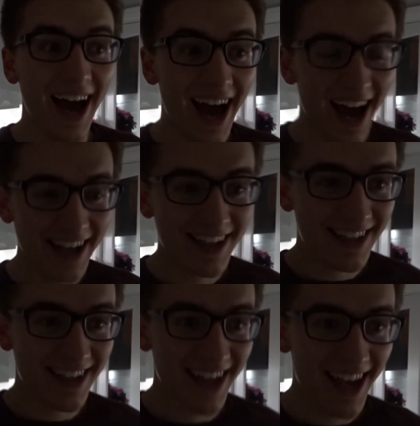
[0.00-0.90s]
and
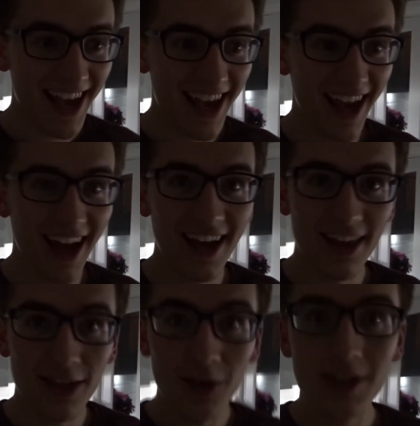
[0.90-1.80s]
a
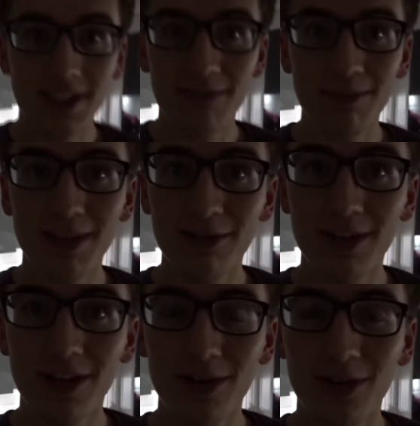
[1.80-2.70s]
37-minute
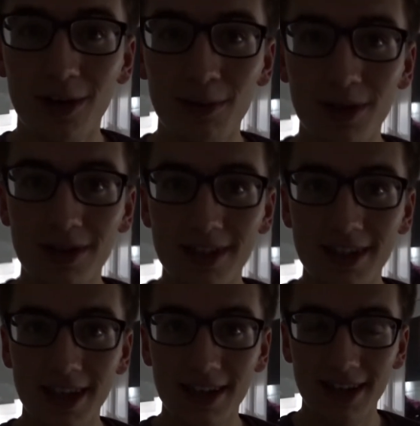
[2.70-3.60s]
video got uploaded
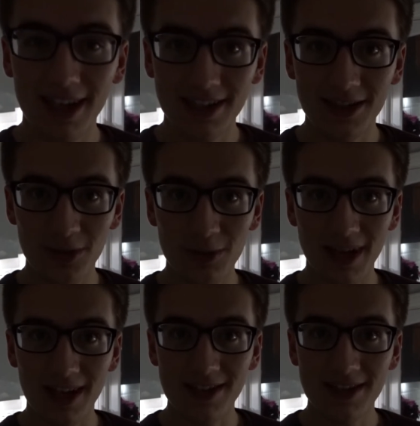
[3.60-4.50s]
in less than 2
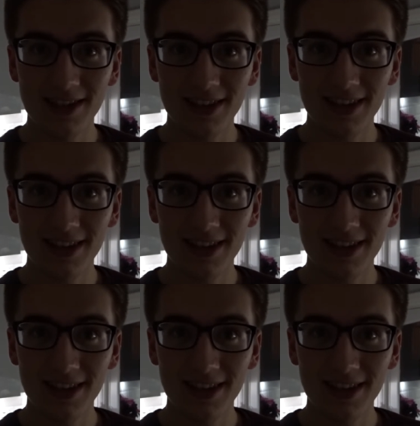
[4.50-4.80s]
minutes.